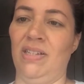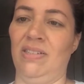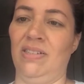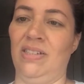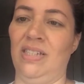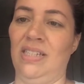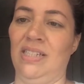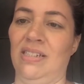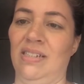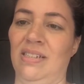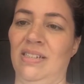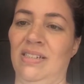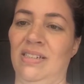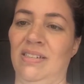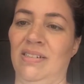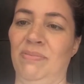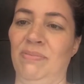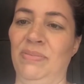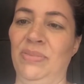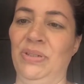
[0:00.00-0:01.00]
You see the,
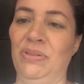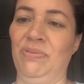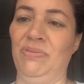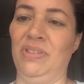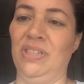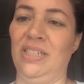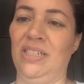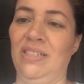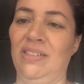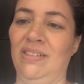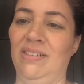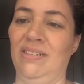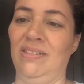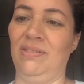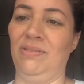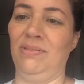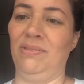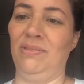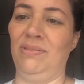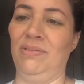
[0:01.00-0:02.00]
the moon there?
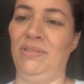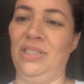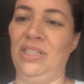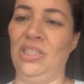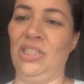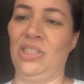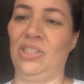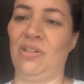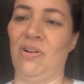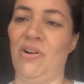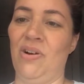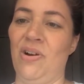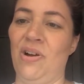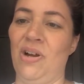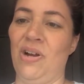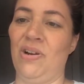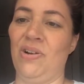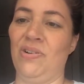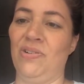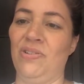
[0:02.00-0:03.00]
Ooh, and the
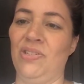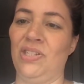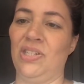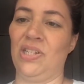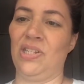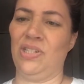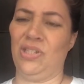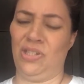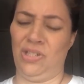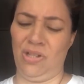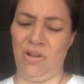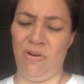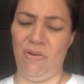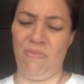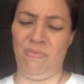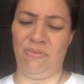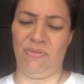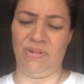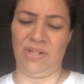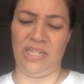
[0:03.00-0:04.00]
stars.
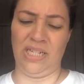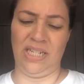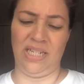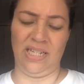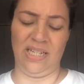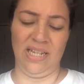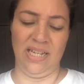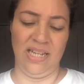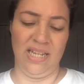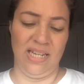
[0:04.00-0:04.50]
So pretty.